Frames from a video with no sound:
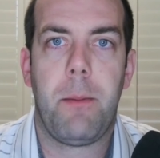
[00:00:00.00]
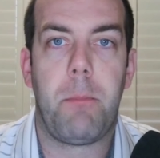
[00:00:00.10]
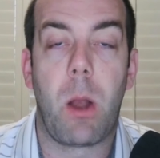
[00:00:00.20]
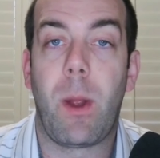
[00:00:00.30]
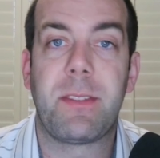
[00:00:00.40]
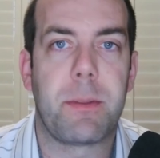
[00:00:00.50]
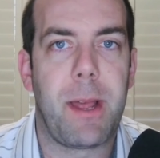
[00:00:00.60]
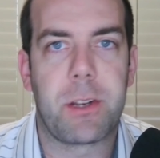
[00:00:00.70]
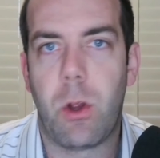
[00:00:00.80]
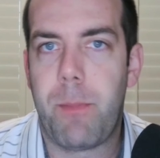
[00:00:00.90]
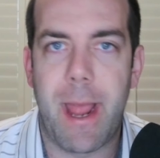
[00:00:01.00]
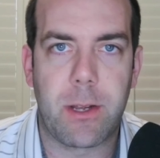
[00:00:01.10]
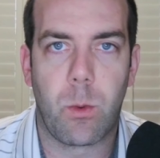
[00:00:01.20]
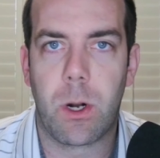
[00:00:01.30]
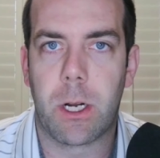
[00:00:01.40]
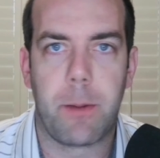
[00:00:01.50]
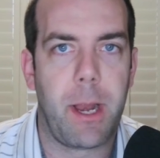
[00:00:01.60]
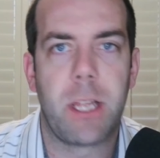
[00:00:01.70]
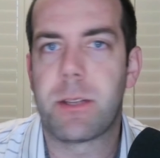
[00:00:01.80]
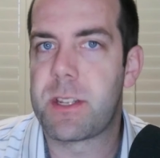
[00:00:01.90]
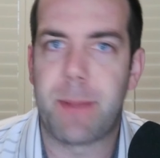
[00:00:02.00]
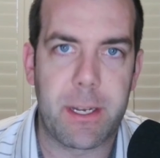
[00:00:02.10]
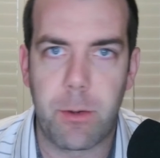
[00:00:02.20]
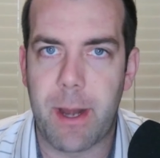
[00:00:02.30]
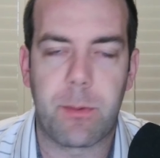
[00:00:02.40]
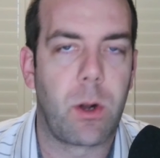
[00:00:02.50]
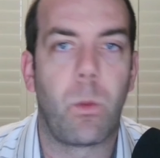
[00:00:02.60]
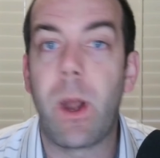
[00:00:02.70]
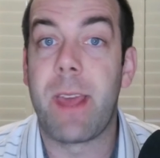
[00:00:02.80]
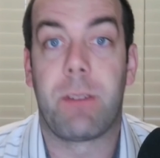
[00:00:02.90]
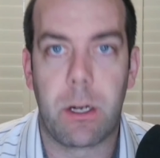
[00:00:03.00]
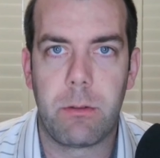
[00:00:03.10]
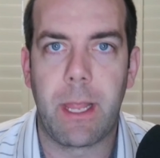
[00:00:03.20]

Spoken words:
my wife's about to go back to work, or my husband's about to go back to work, whatever.